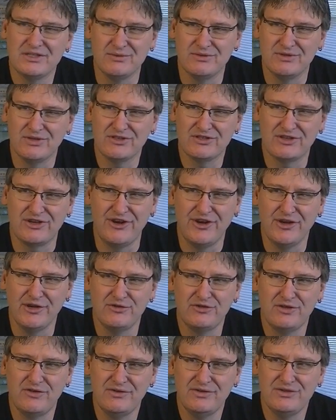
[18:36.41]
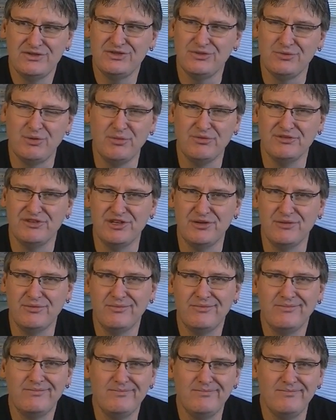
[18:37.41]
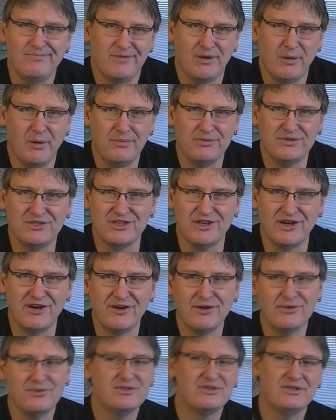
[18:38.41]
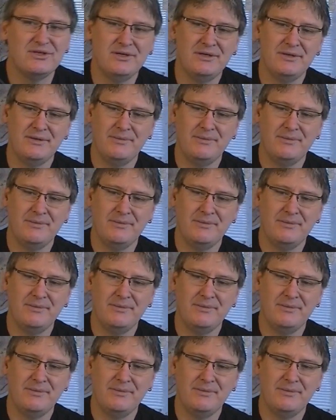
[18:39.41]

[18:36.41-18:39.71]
so it's all scenario driven, so people need to come up with scenarios.